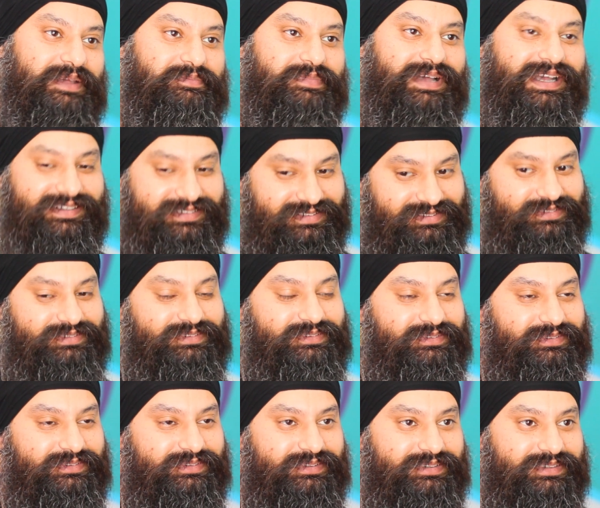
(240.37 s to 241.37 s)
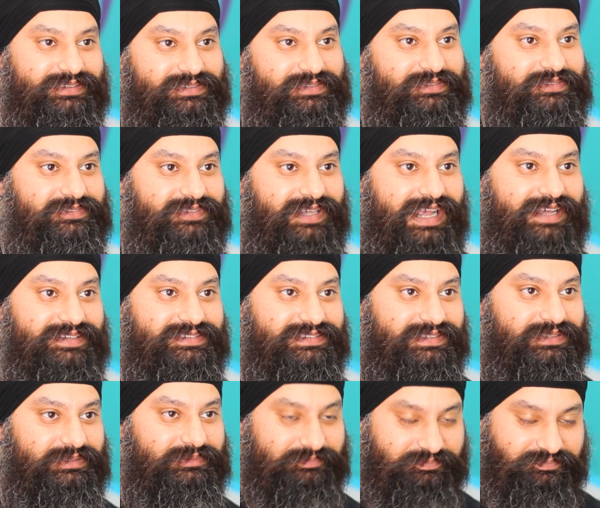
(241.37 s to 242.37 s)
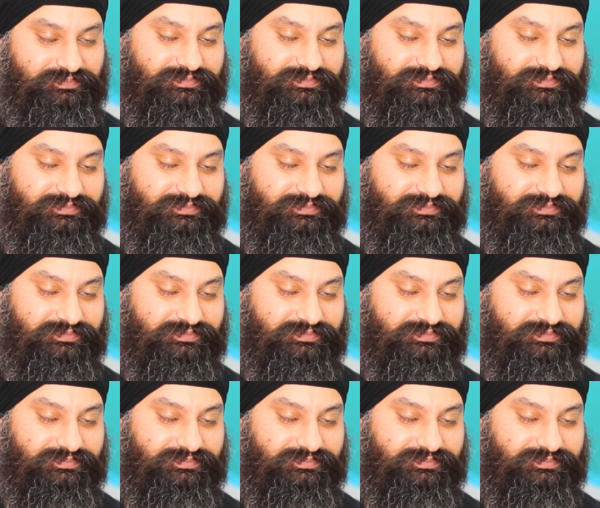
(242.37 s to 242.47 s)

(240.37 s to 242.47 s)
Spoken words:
came back to sort of the Hounslow.